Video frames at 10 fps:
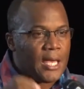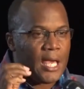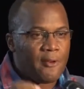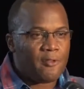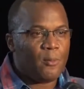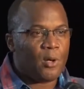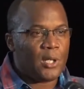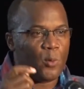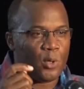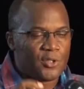Everybody
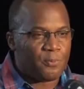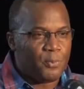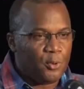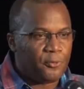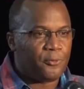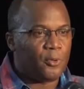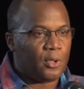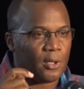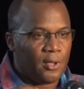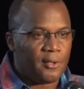wants beautiful,
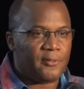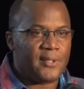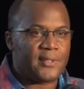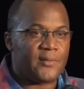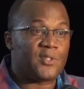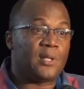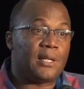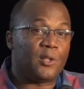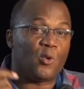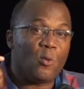lovely service so they
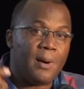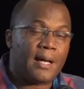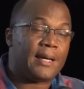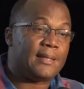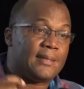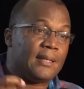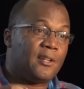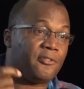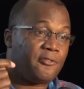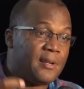can go back and tell
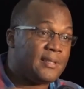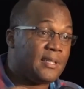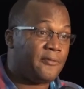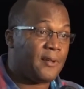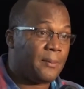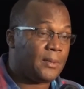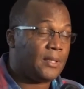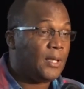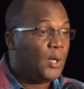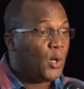their friends and family,